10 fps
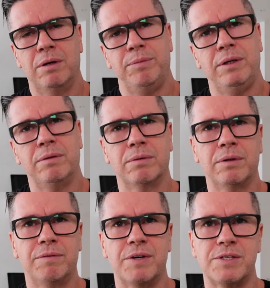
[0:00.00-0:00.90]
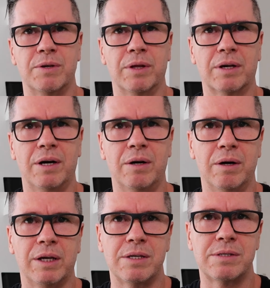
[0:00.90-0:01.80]
I mean, if I sell the car,
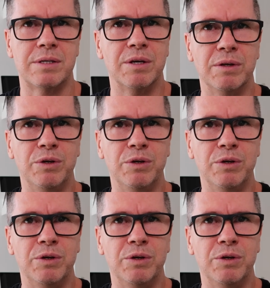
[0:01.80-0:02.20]
I guess the